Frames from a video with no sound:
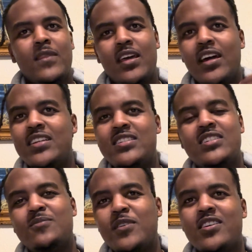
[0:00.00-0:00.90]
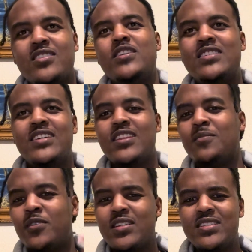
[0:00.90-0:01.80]
And it's just because you set
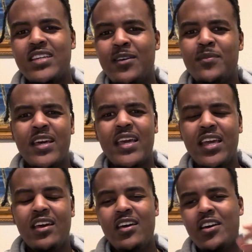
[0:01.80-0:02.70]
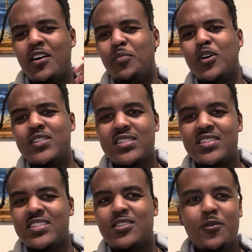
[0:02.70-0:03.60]
them on the same day, emotions
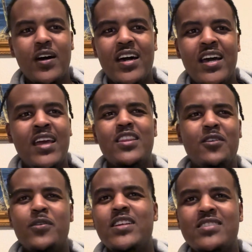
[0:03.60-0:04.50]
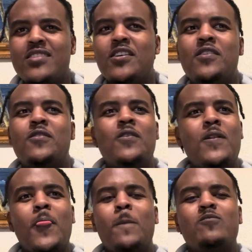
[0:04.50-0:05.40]
are still high, they're ready to go,
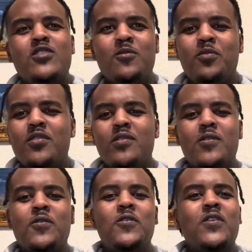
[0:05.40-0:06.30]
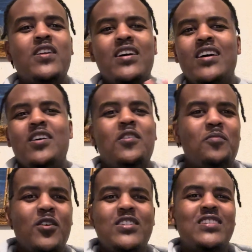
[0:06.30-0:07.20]
jump on a call,
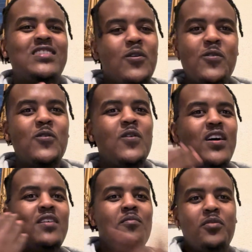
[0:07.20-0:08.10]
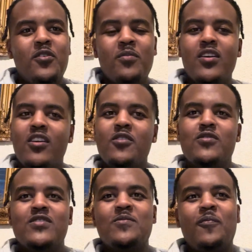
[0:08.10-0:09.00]
emotions are cool, boom, close.